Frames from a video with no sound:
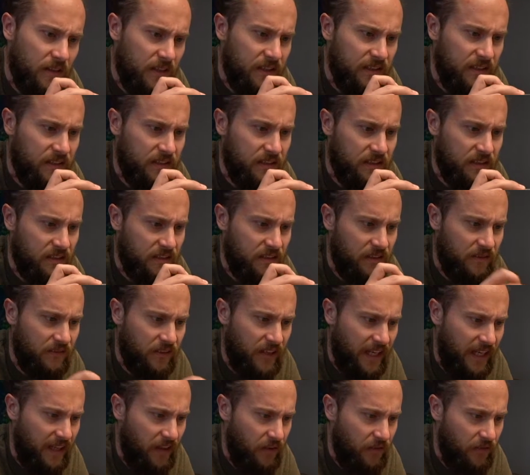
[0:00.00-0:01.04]
because of
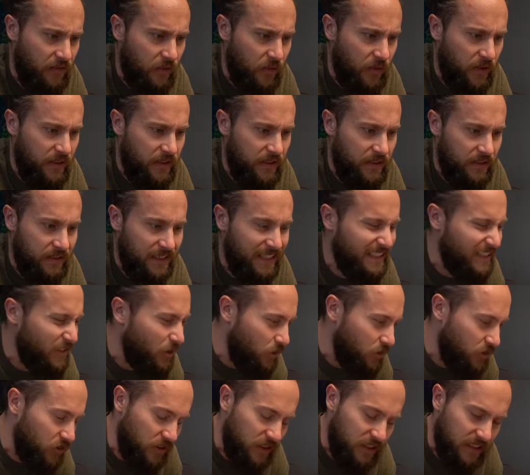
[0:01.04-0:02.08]
California. That's
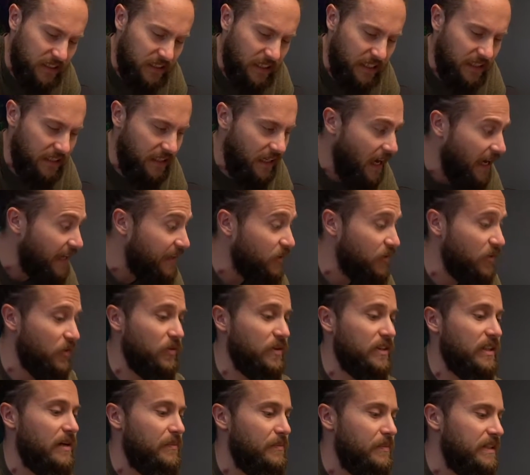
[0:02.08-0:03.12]
all she said. I don't know
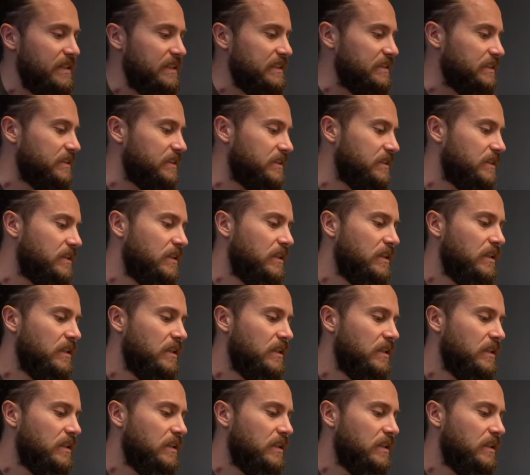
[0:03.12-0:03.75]
what that means.